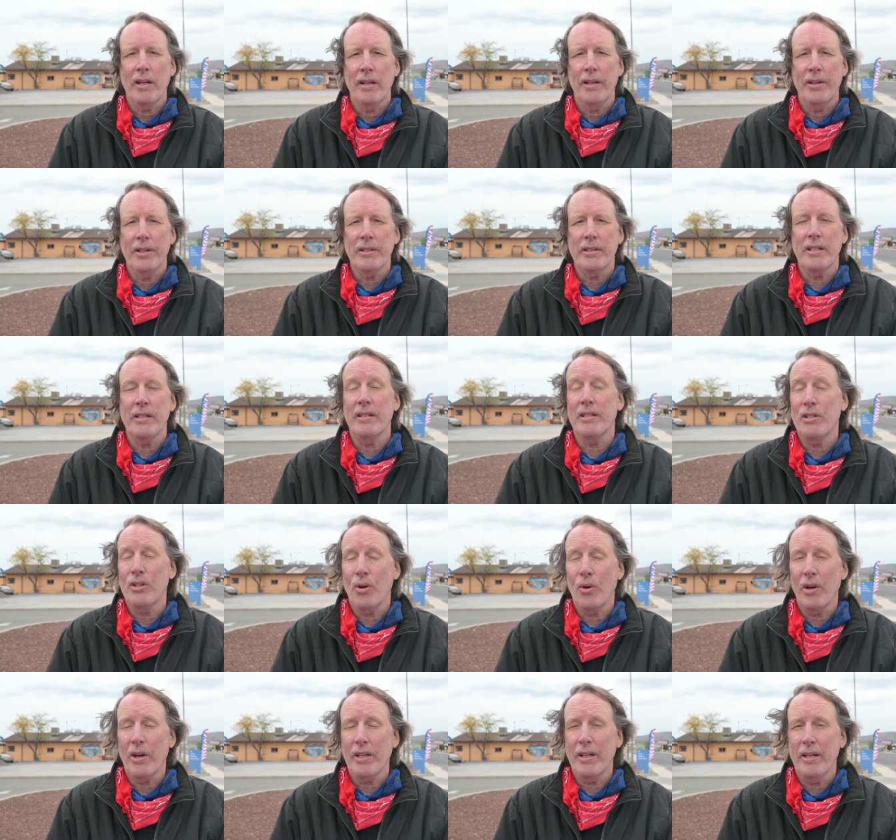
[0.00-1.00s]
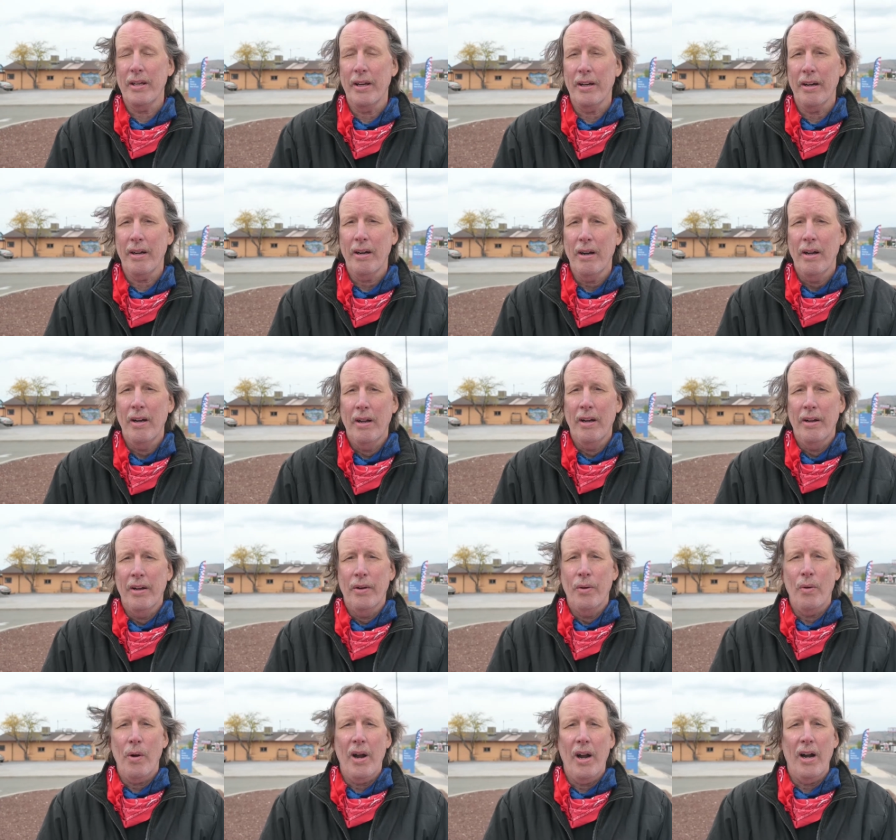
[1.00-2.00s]
this historic year
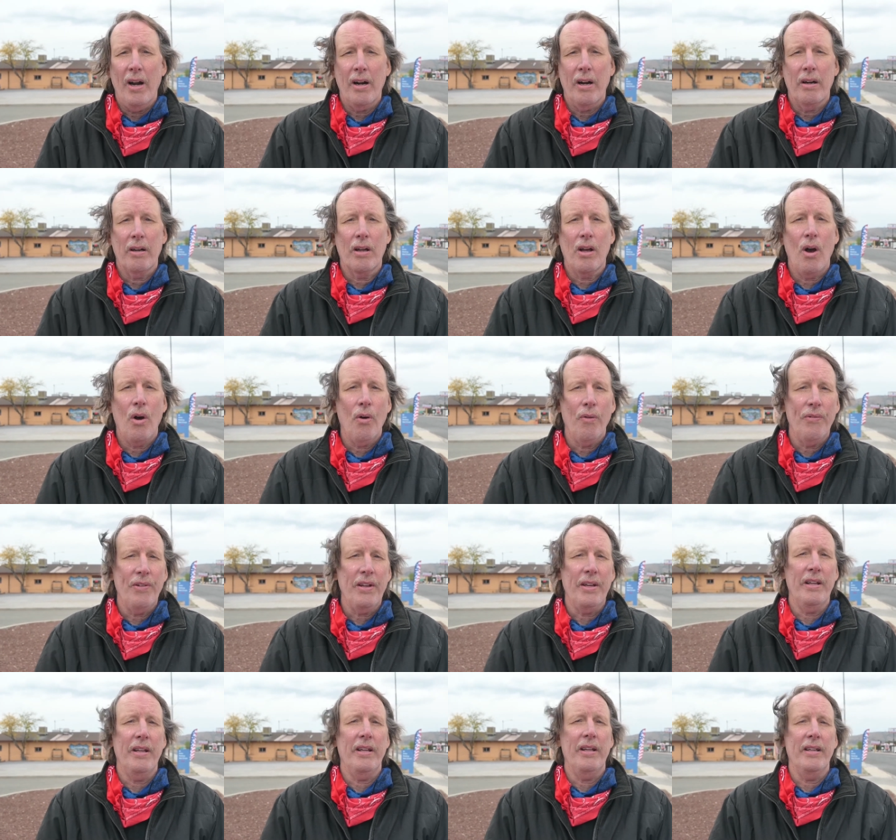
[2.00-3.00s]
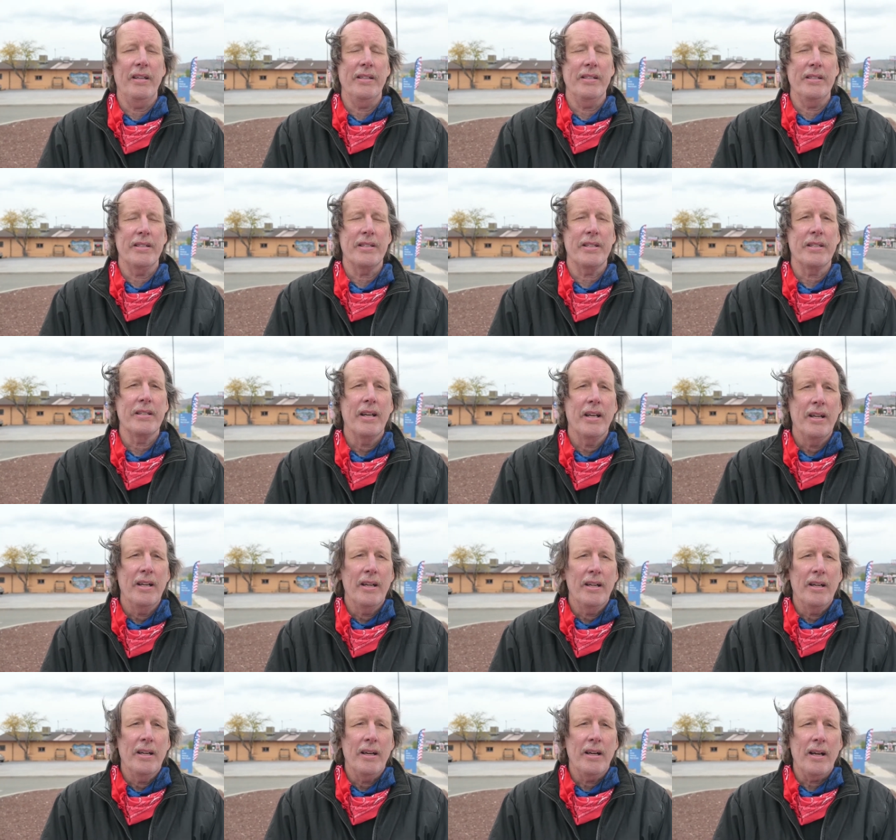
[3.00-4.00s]
where COVID is
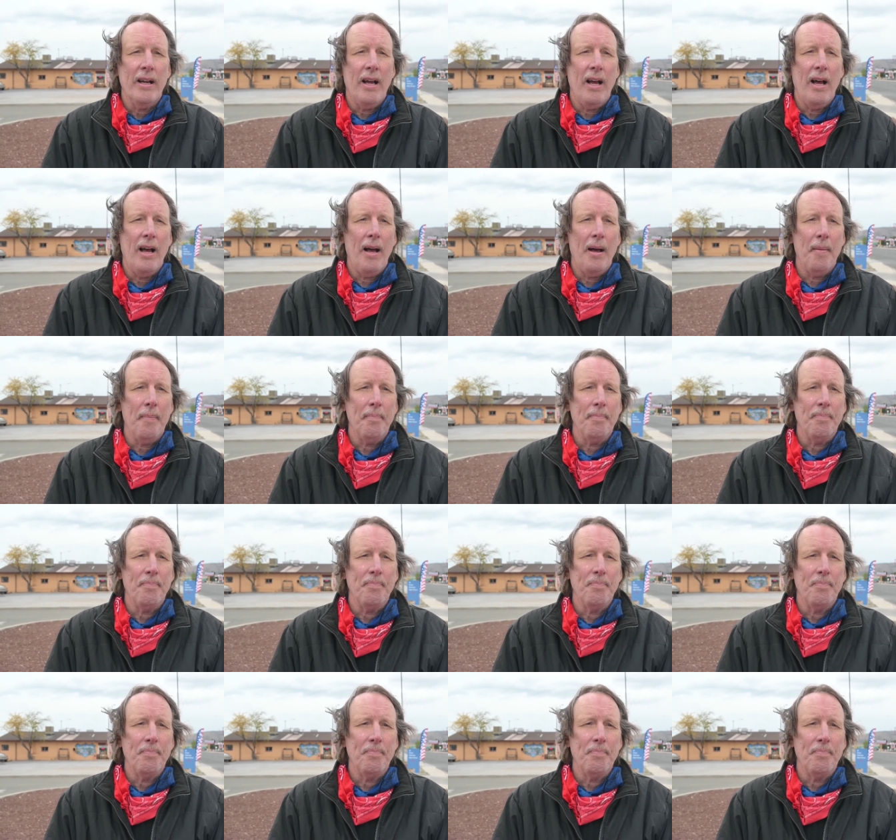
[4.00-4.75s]
um,